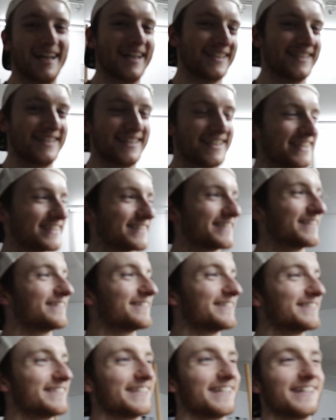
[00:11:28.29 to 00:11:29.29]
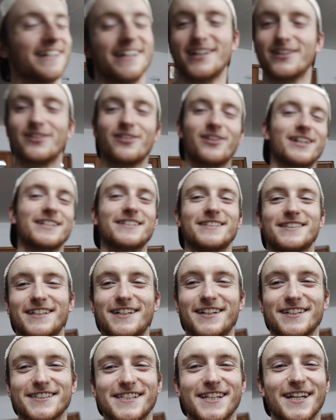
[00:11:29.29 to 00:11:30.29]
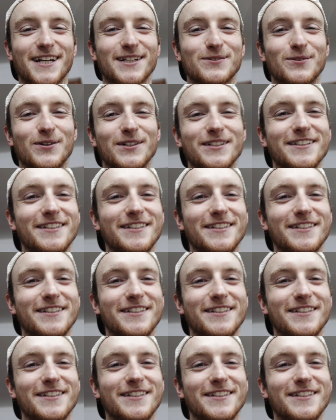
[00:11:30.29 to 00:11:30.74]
She has no idea. Right, see you guys in the next one.